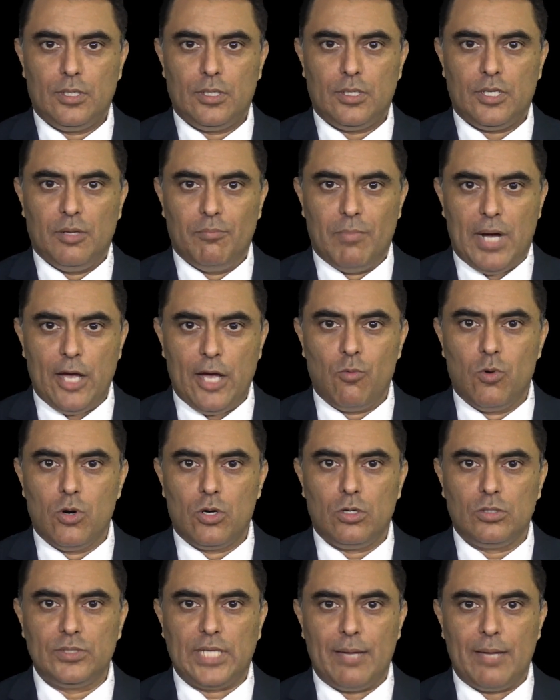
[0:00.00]
In my
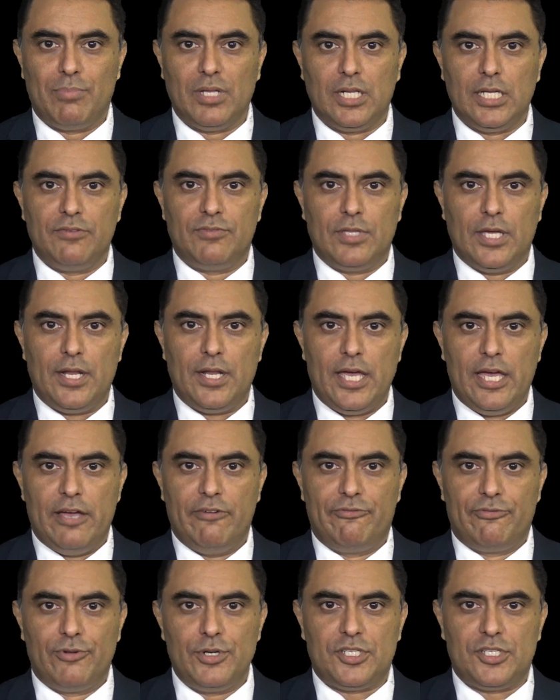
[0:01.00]
world, I believe that
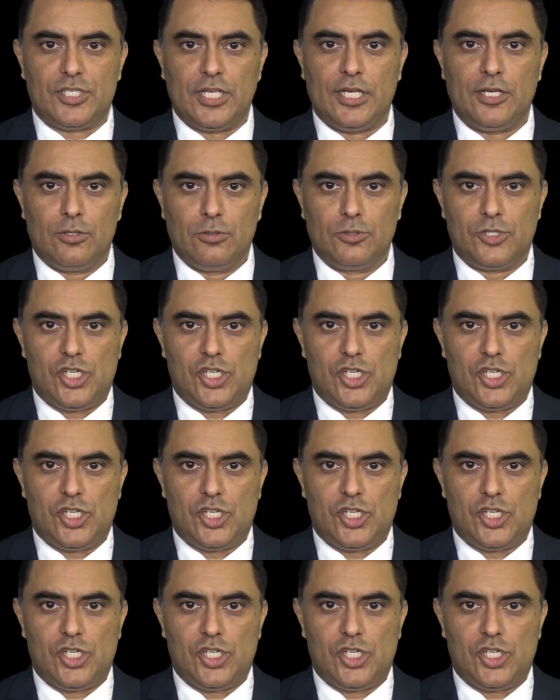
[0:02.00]
every single